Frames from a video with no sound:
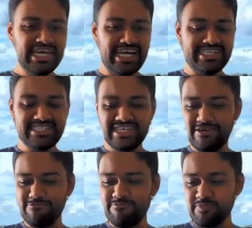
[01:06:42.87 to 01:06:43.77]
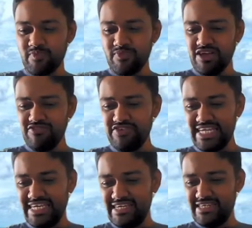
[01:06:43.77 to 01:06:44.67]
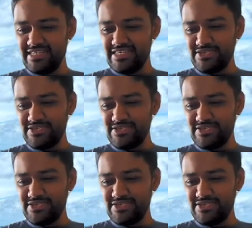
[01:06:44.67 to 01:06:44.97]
It's a very